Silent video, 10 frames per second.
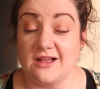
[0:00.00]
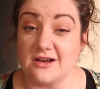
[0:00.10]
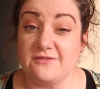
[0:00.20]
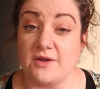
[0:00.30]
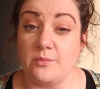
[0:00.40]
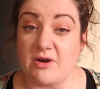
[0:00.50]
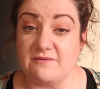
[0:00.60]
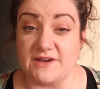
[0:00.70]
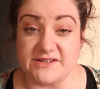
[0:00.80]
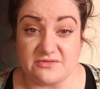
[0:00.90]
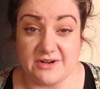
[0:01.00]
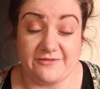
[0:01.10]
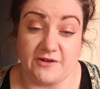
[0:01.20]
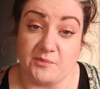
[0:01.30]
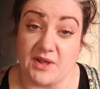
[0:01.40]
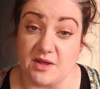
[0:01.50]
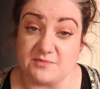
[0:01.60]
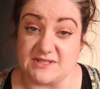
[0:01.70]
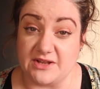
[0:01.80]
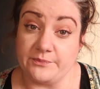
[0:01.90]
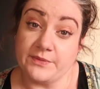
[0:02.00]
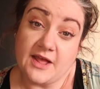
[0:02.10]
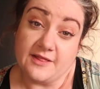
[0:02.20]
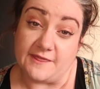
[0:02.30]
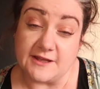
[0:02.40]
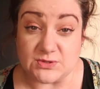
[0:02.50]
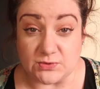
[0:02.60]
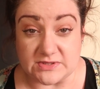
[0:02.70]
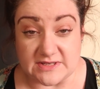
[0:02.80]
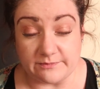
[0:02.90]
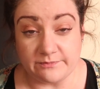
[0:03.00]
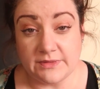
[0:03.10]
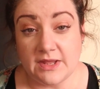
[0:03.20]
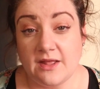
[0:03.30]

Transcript: And I find bran flakes really fill me up, so that's awesome.